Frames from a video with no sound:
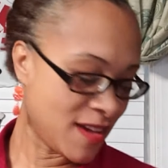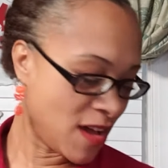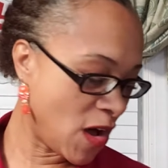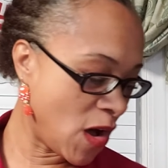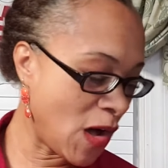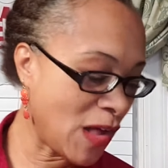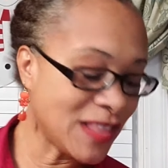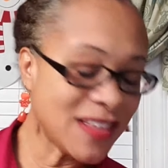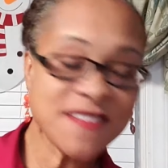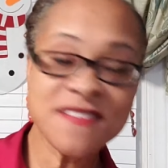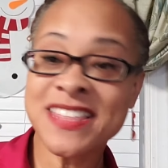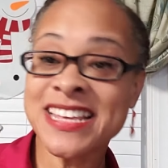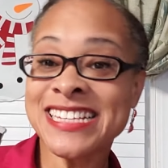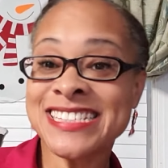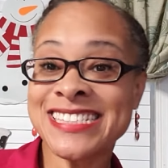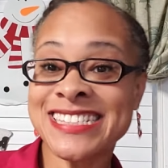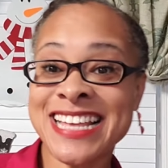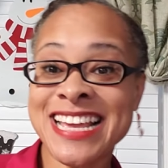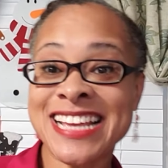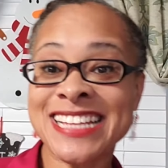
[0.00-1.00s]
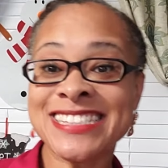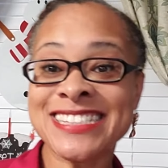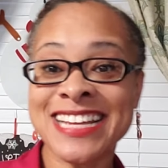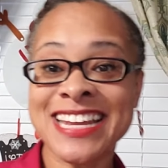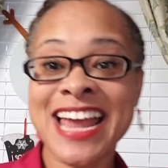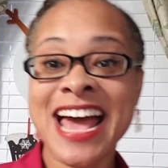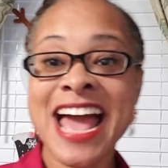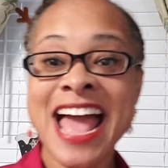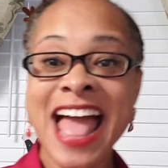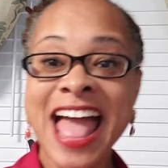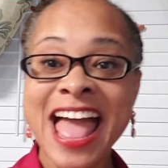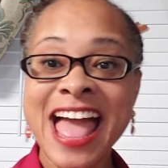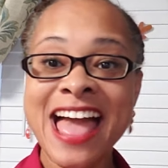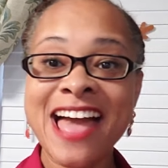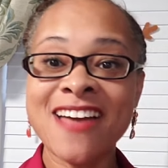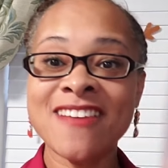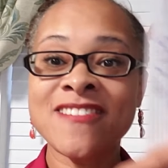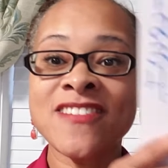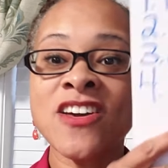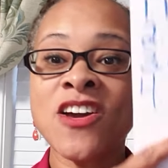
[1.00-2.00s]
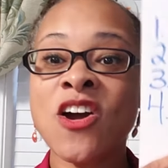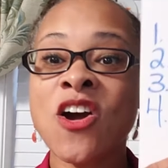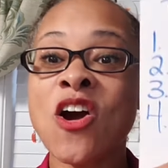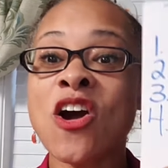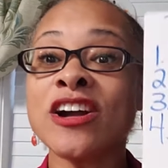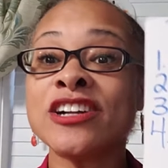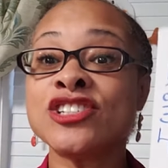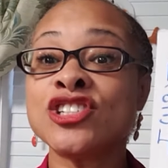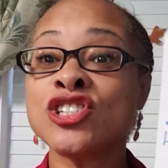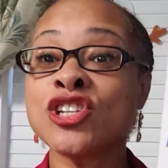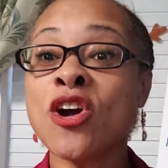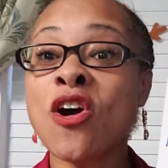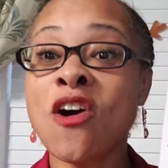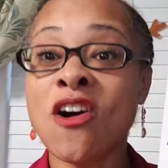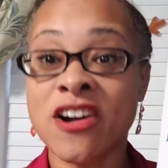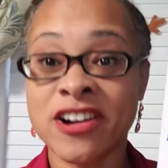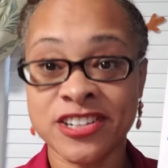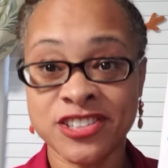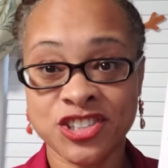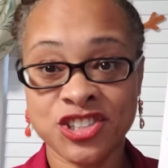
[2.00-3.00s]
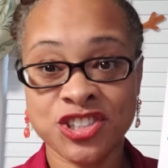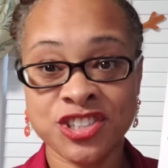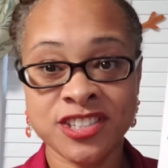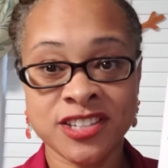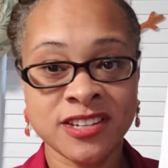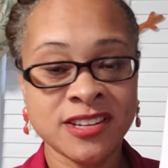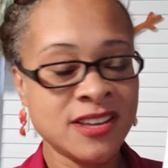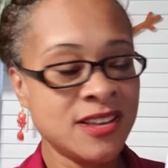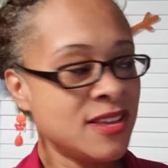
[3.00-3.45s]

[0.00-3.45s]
all of these things that I have are charged.